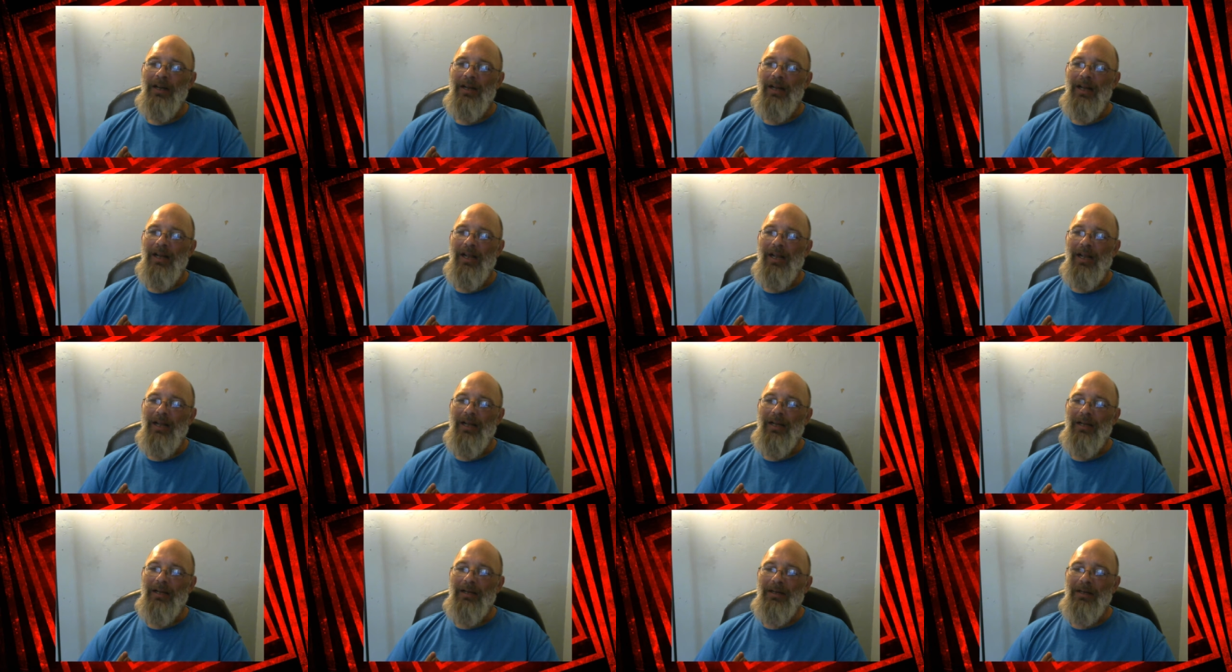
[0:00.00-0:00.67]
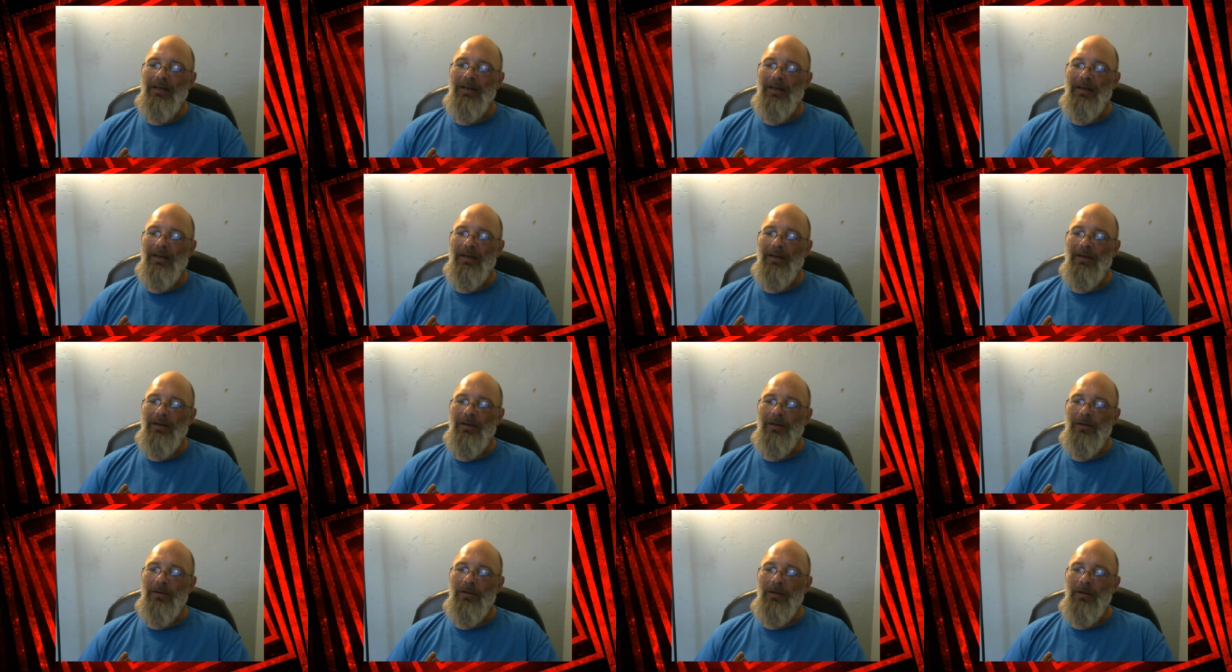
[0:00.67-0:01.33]
and
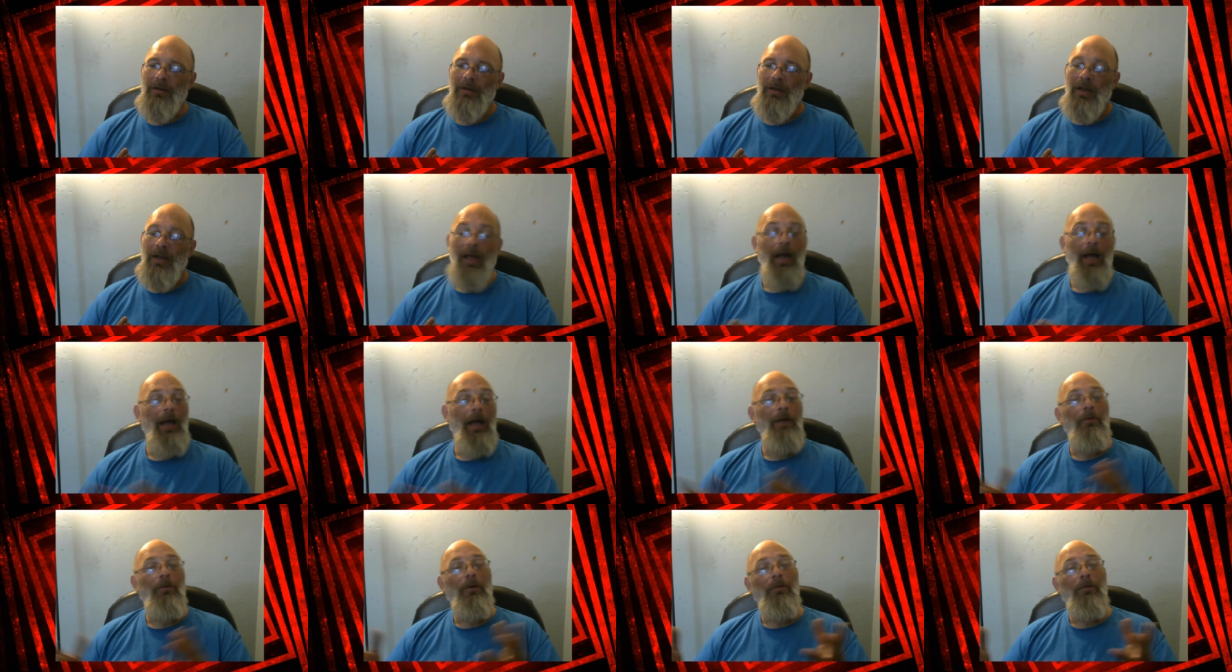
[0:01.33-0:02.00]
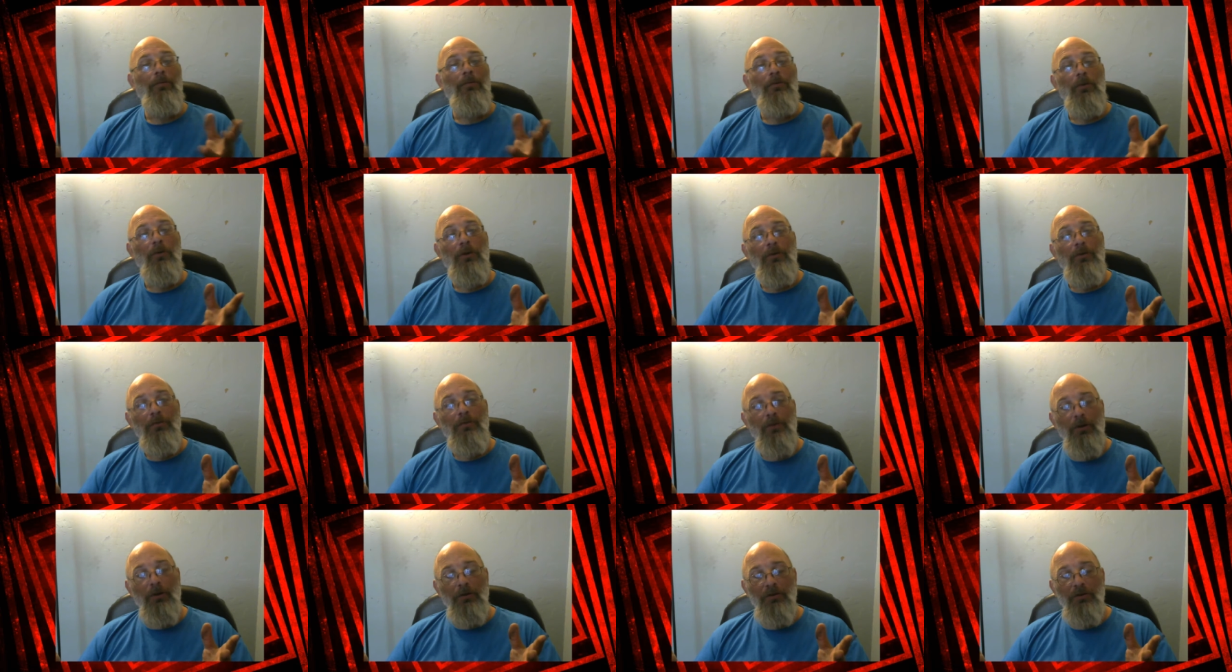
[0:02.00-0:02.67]
had her out for her
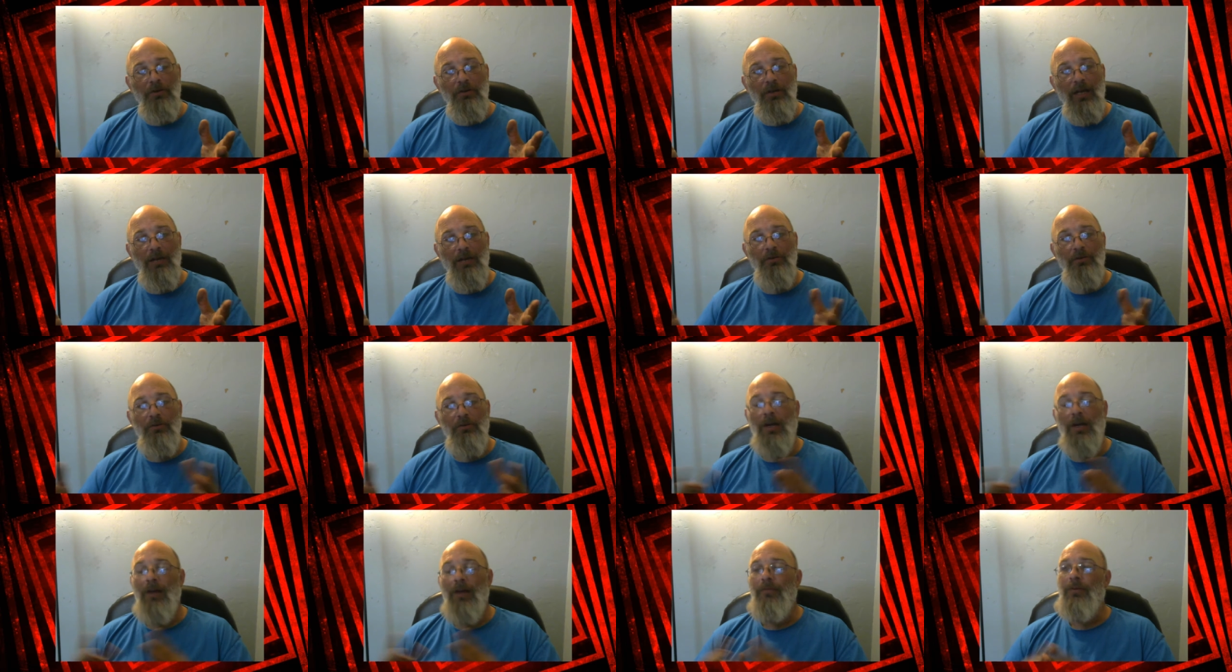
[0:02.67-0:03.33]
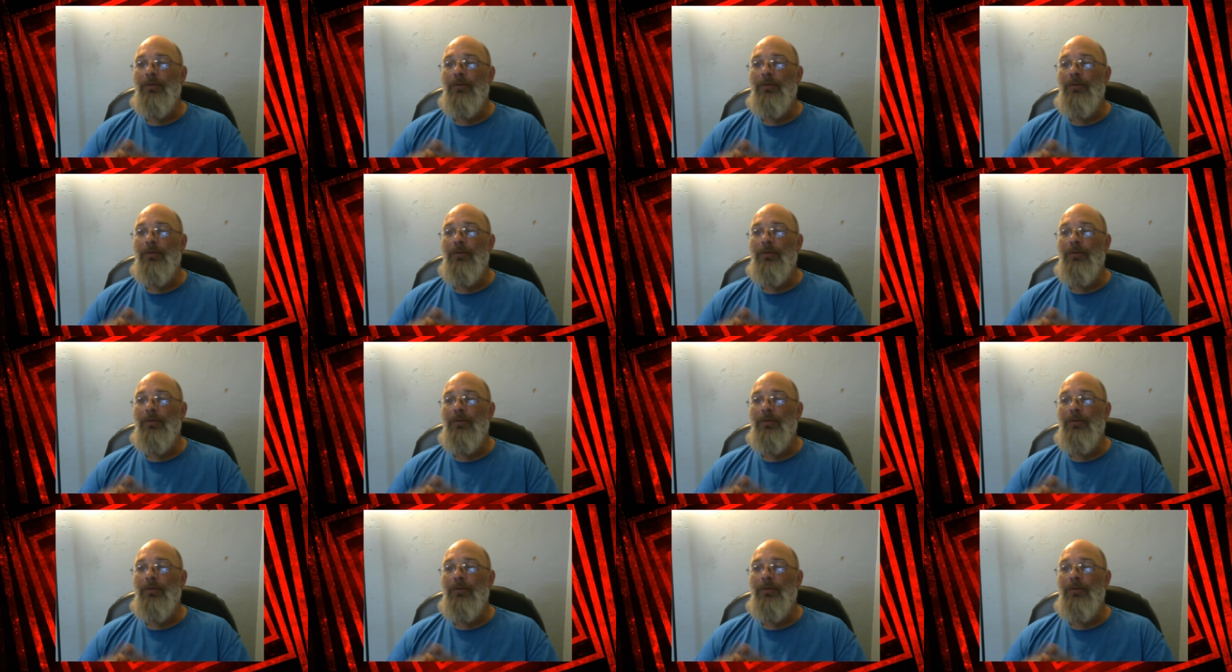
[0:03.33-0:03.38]
first test drive